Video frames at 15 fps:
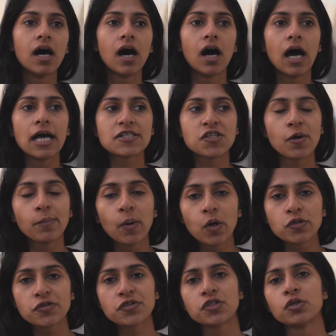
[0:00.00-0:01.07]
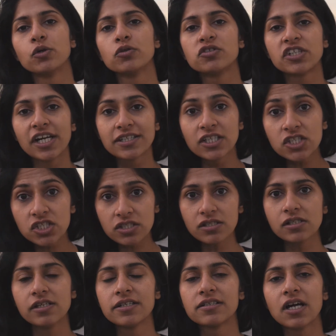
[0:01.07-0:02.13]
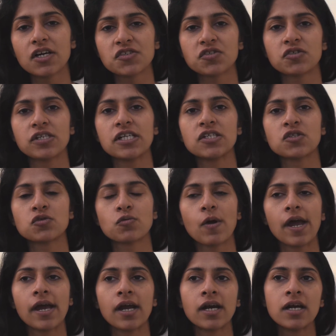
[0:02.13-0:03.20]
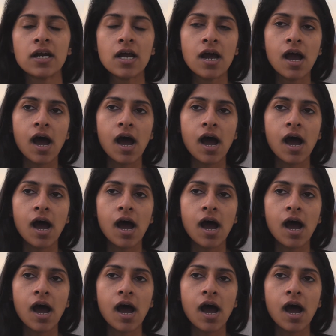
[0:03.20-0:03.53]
As opposed to traditional industries where